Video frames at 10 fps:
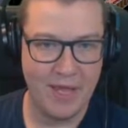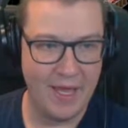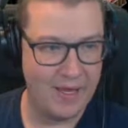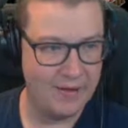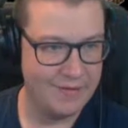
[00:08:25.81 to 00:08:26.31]

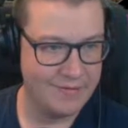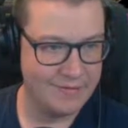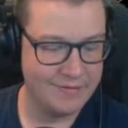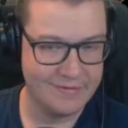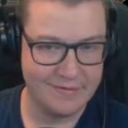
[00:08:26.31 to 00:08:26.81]
there.
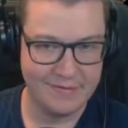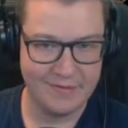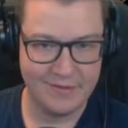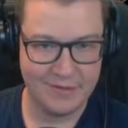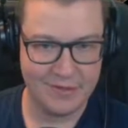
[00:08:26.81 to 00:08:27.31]

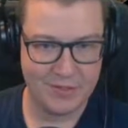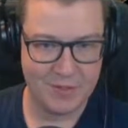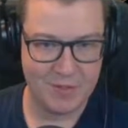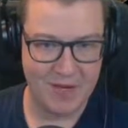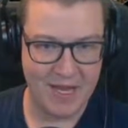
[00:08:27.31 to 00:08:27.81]
Or should
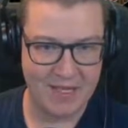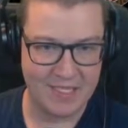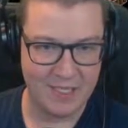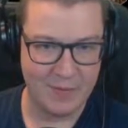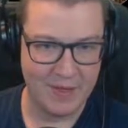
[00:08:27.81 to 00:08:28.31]
we spread it out
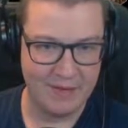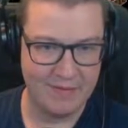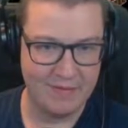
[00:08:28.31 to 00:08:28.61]
a little bit?